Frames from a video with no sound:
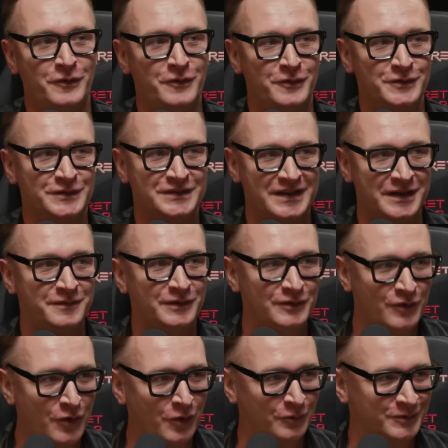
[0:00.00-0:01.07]
save and
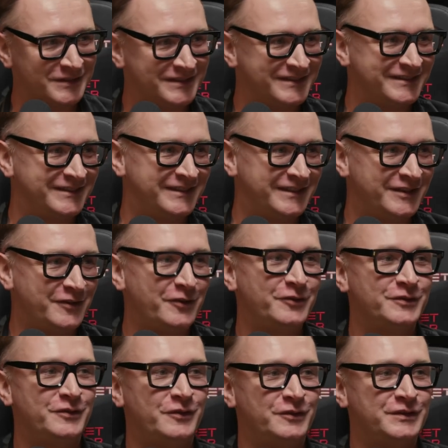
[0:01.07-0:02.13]
load
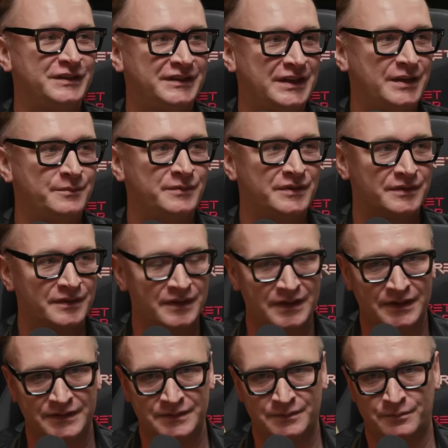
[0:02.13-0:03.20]
all the time
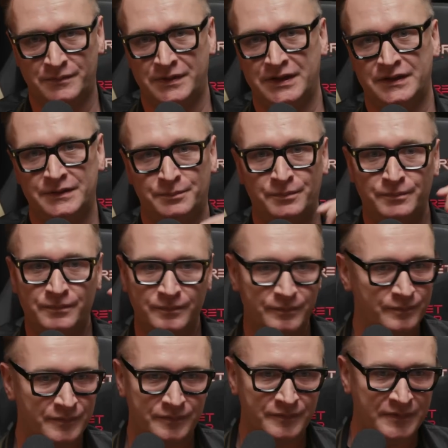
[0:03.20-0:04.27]
and make
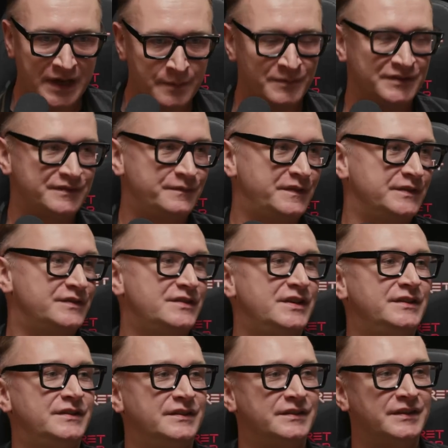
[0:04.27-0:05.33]
gamers
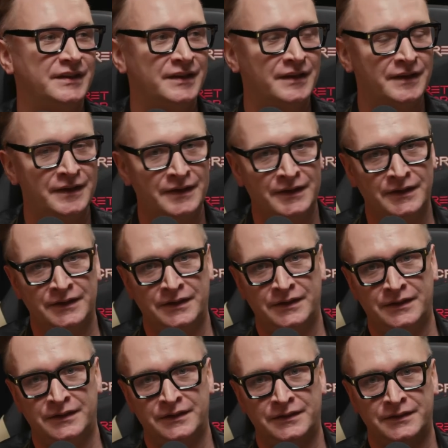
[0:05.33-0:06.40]
frustrated.
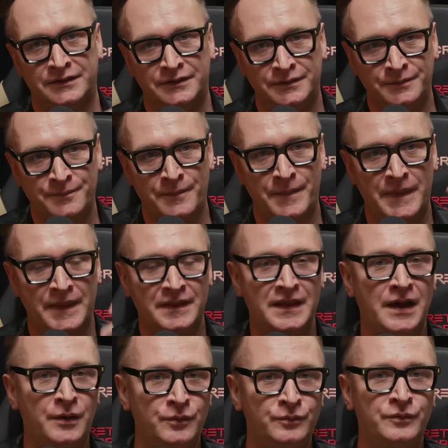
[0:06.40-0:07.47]

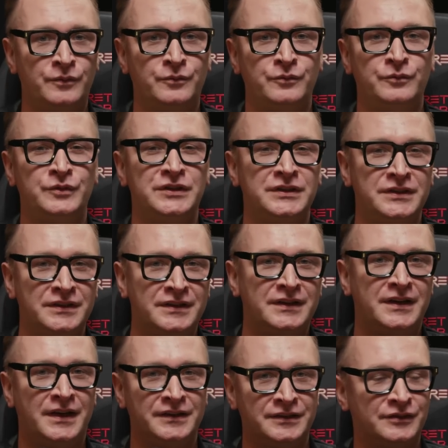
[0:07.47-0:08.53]
Now we
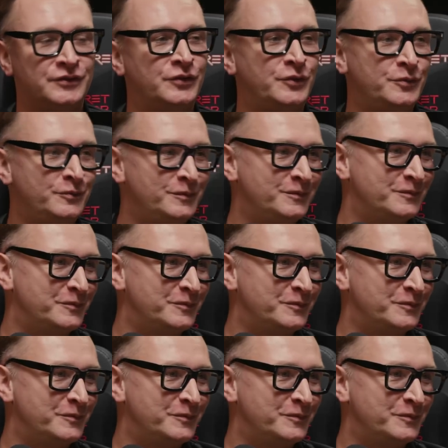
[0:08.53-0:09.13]
kind of know